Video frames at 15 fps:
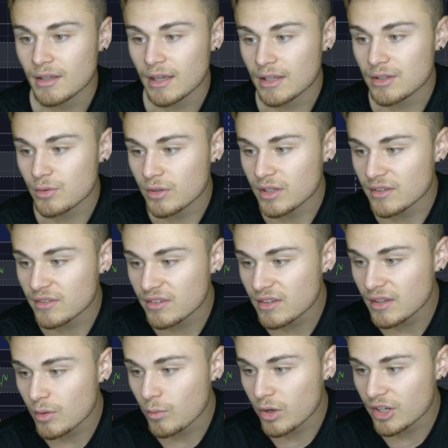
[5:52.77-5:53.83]
And you can
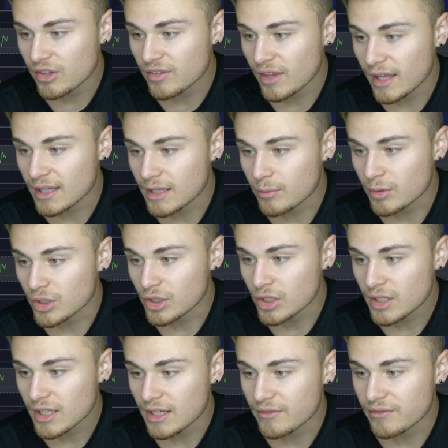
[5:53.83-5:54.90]
see what exactly we're
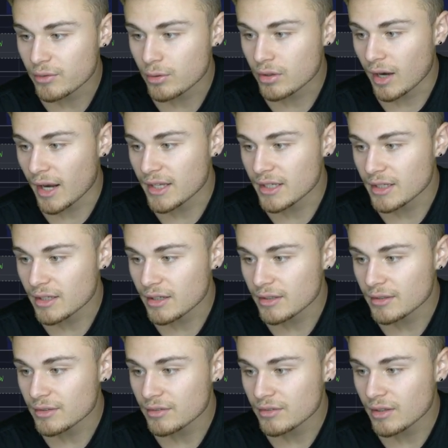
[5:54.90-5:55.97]
looking for right
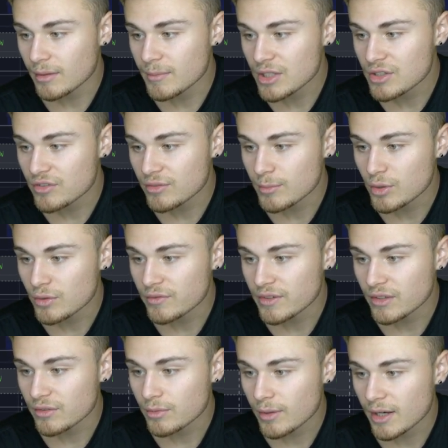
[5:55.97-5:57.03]
here. So let me just move
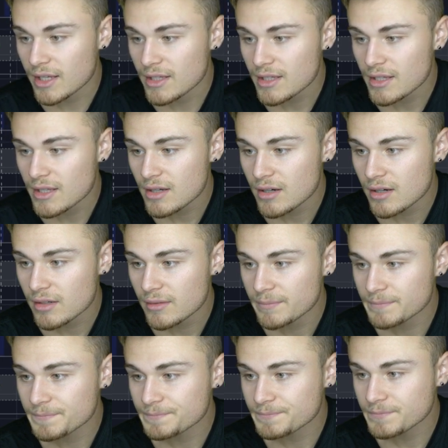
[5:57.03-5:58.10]
this right here,
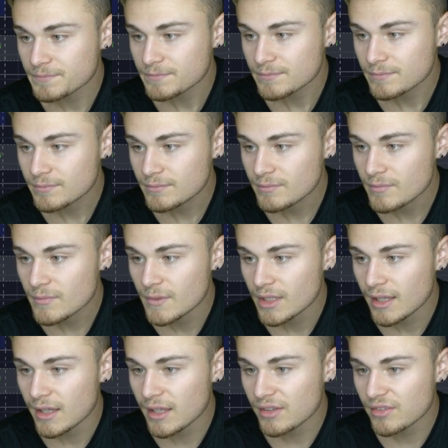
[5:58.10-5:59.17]

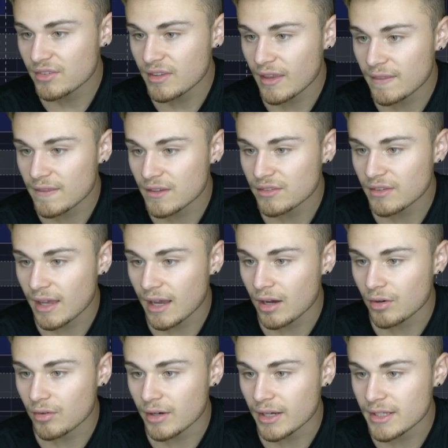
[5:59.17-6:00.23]
extend this
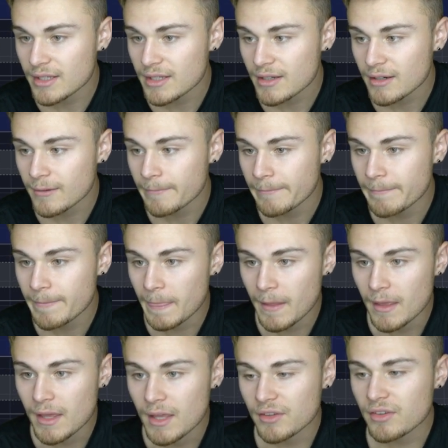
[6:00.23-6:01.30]
out right here.
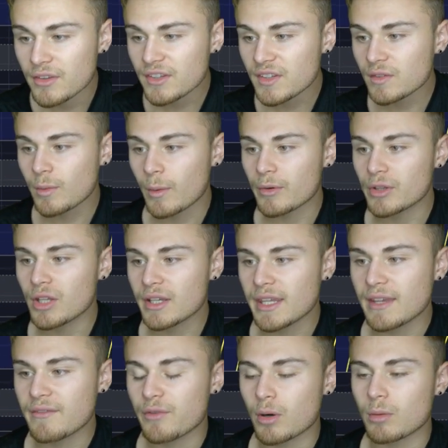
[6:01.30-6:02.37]
So this is what we're
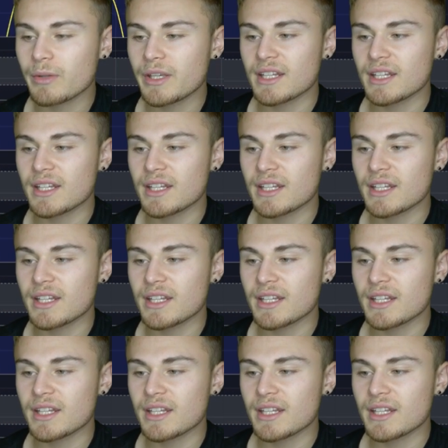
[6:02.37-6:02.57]
looking for. We